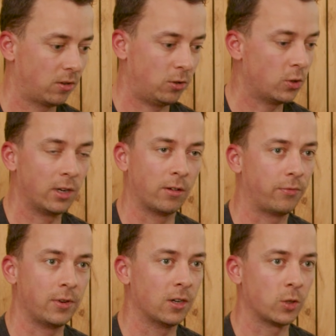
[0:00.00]
usually they're
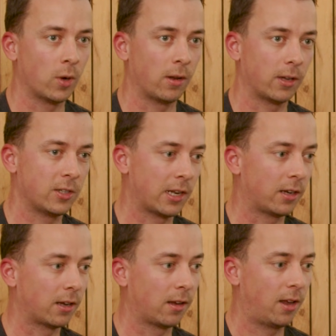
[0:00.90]
free as well. It's
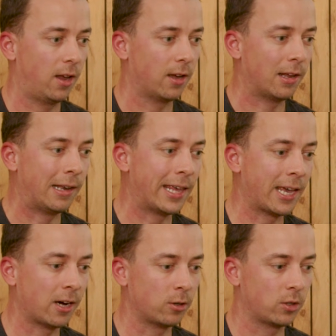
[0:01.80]
like a
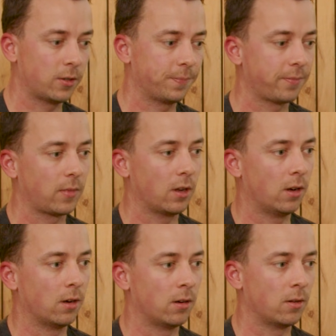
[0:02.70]
layout,
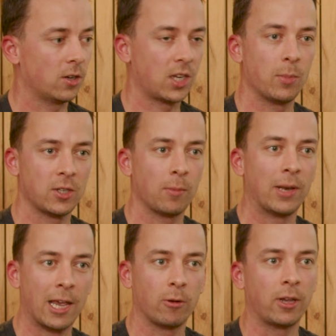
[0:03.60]
a step-by-step
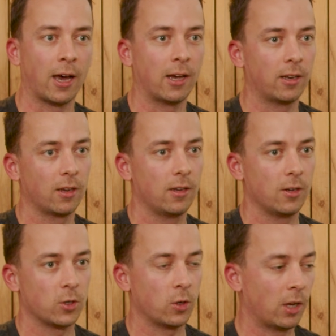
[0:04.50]
layout guide.
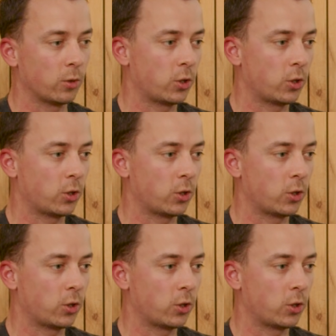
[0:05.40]
So they'll